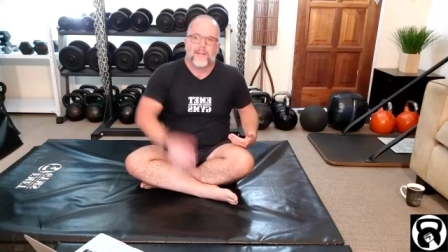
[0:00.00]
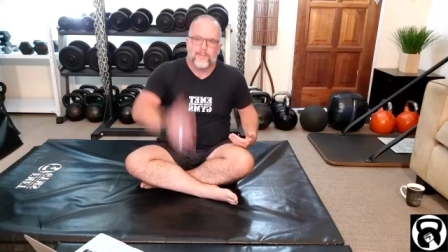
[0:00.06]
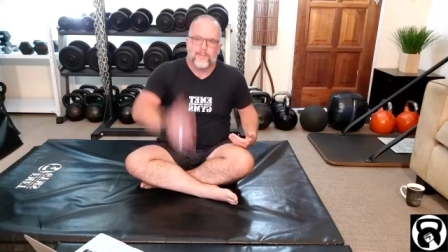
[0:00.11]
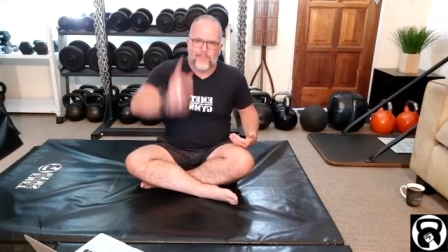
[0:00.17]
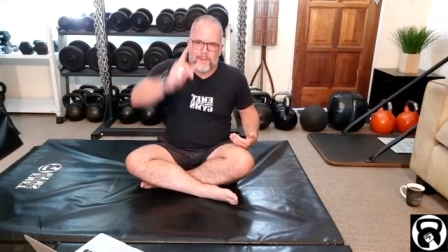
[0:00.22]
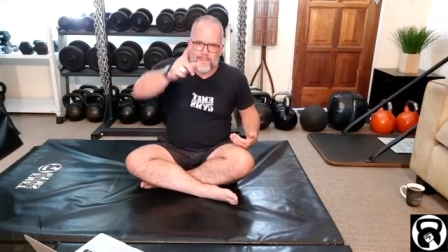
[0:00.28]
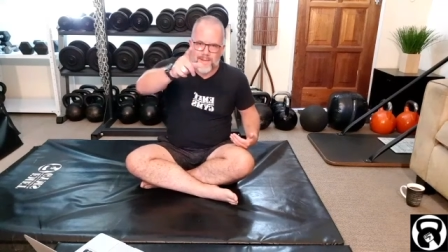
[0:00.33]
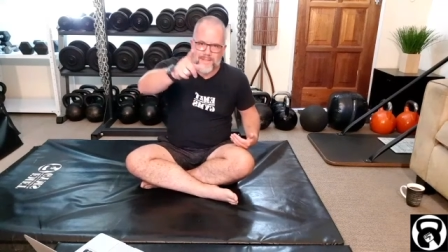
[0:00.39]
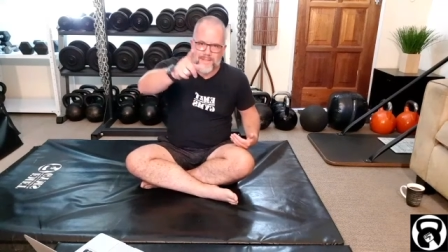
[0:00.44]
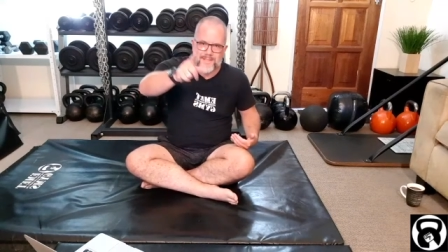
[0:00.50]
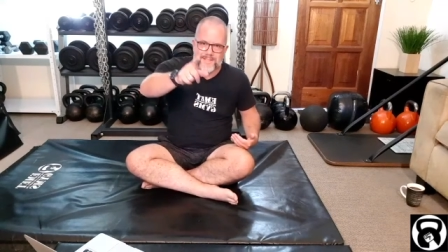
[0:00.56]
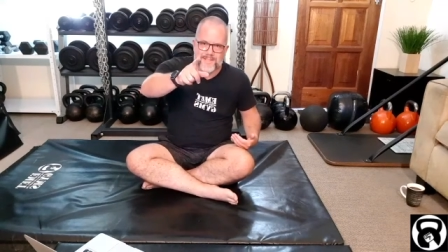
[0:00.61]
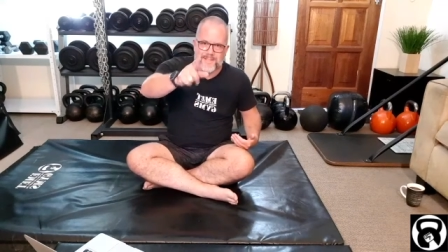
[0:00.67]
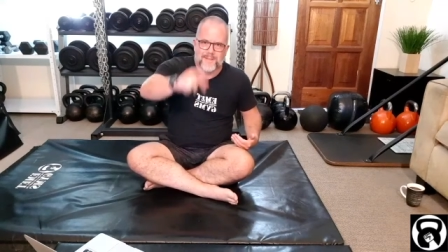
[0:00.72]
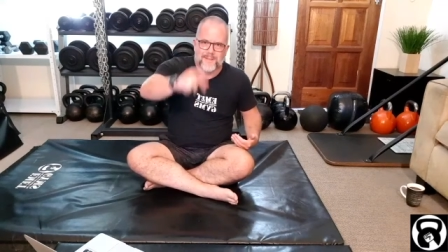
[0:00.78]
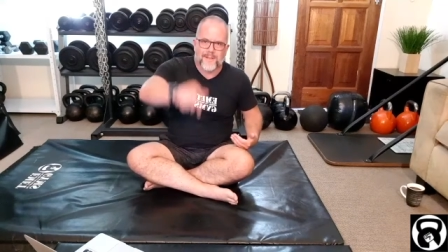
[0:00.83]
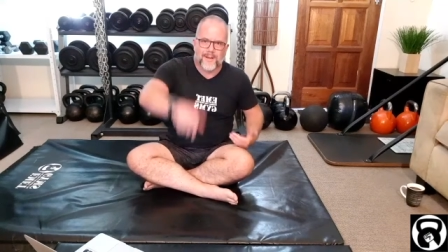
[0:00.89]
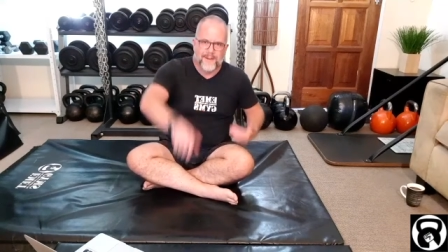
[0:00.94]
My math says
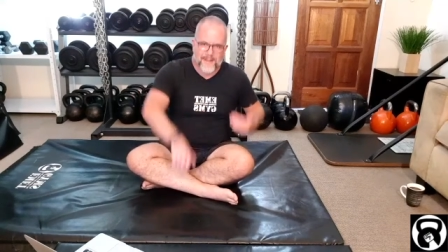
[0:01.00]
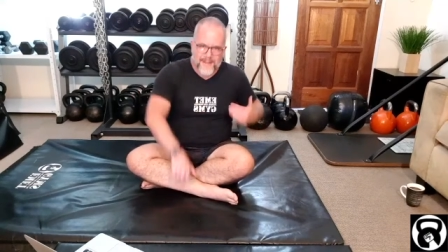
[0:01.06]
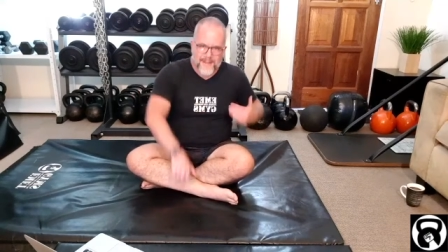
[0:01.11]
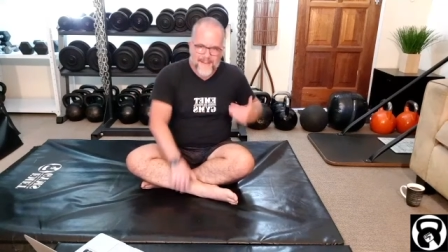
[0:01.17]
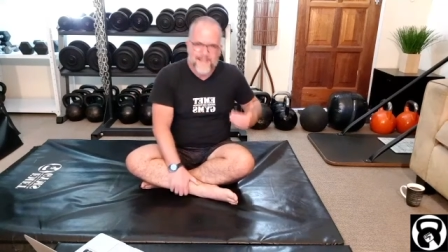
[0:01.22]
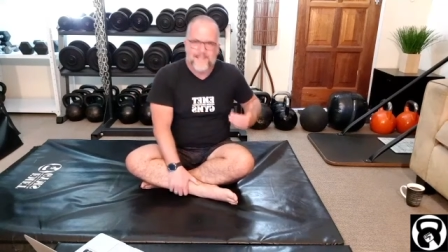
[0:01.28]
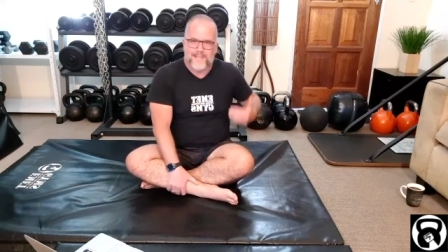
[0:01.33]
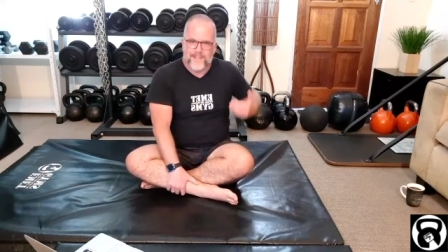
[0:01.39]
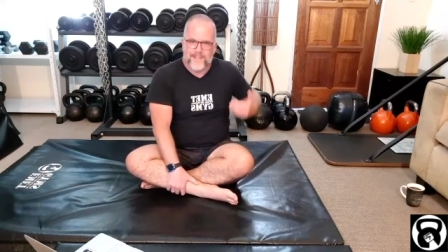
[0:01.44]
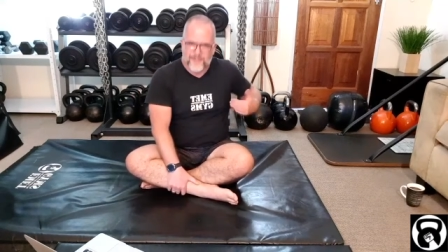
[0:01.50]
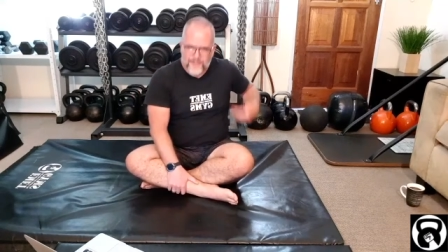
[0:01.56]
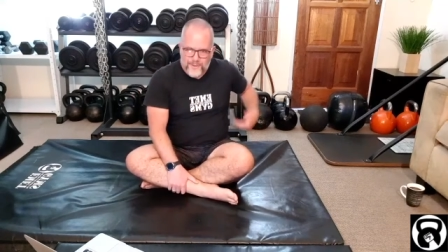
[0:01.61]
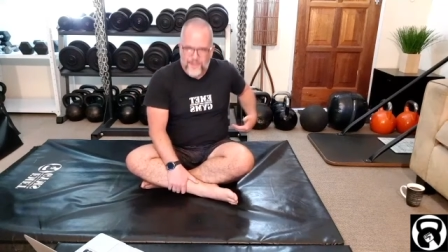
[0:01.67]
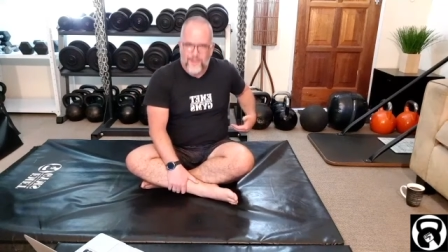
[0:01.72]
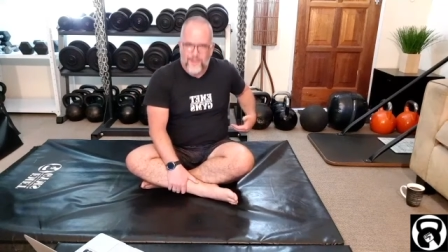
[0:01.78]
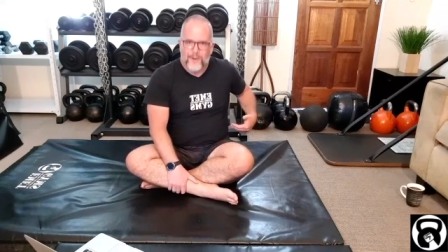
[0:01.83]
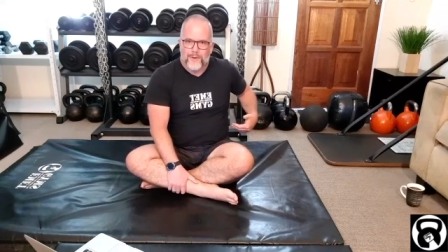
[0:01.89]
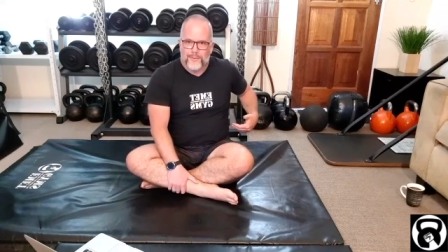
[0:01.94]
2, yeah. 8,
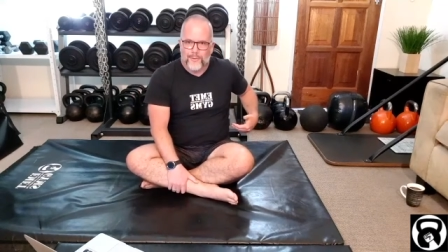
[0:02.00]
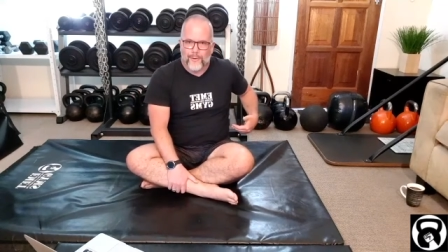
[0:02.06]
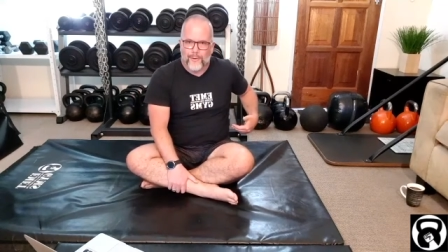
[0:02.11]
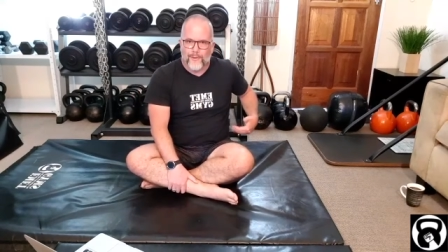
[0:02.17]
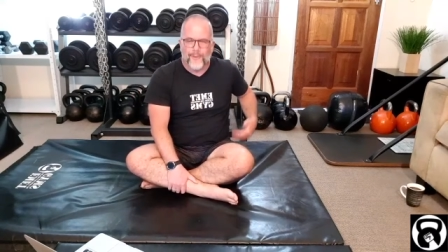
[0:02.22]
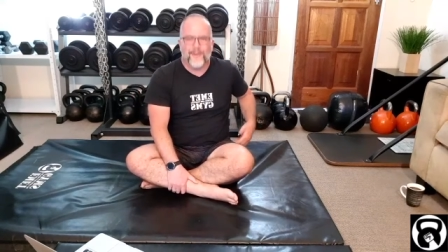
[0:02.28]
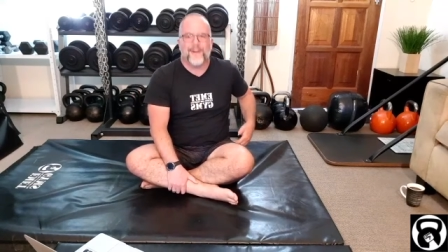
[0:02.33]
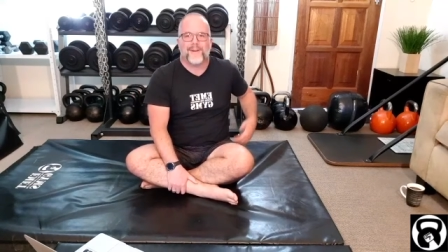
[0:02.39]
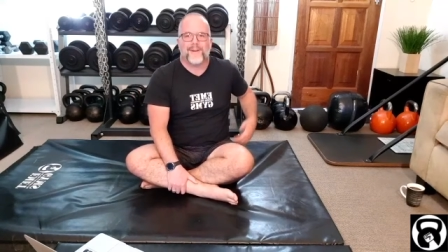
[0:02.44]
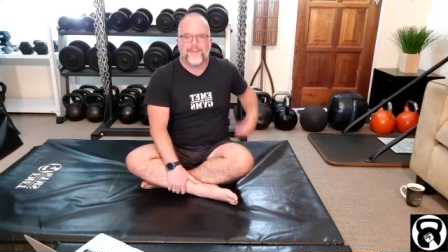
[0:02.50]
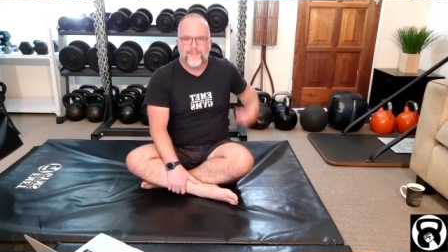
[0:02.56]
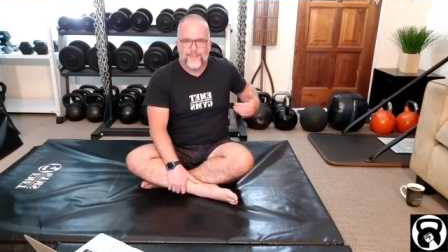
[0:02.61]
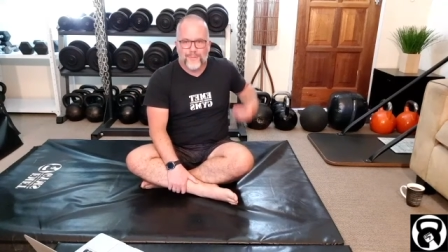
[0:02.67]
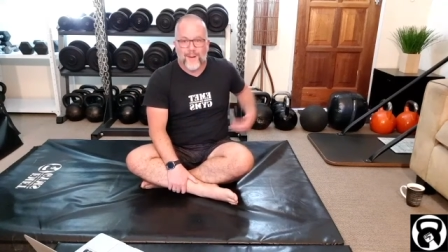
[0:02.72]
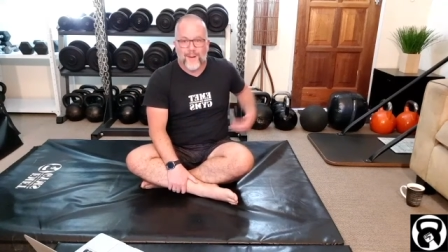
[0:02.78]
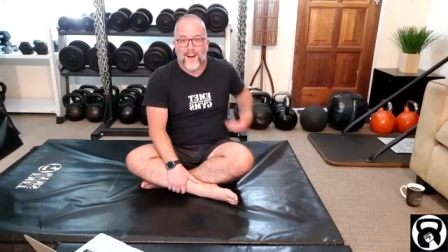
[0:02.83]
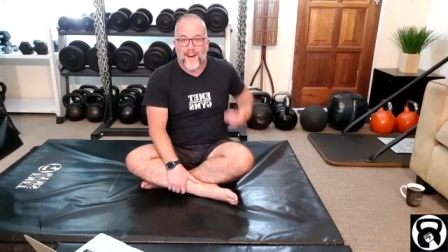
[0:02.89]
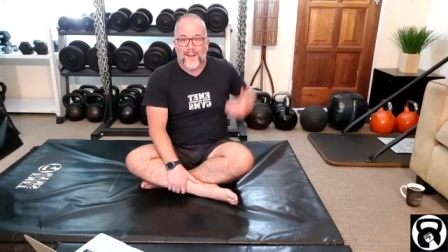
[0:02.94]
4,
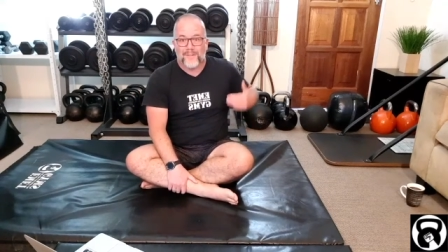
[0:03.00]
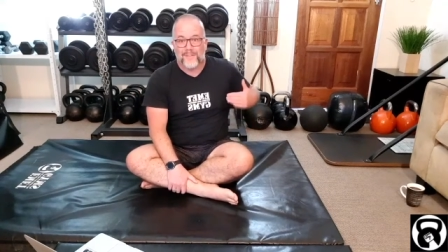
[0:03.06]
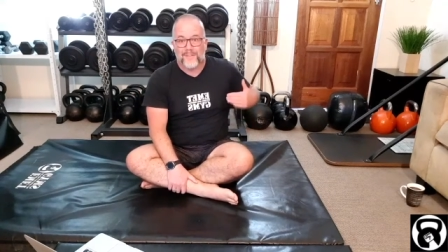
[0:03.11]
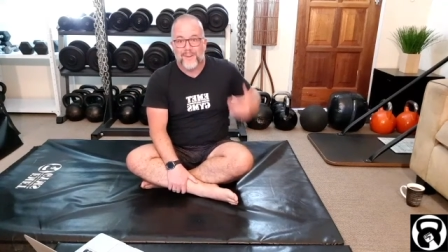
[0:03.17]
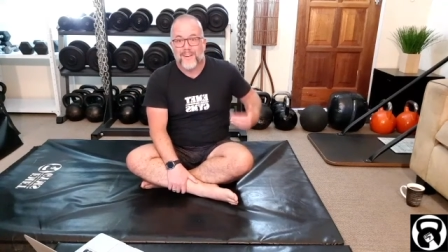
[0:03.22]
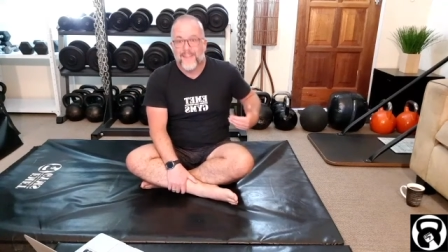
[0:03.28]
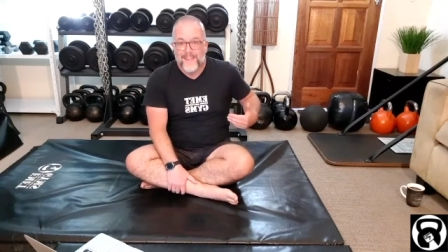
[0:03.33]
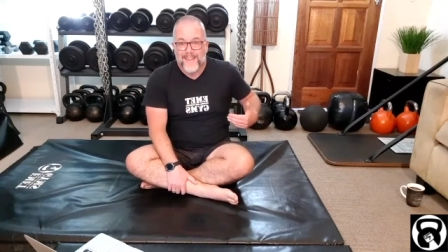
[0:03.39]
5,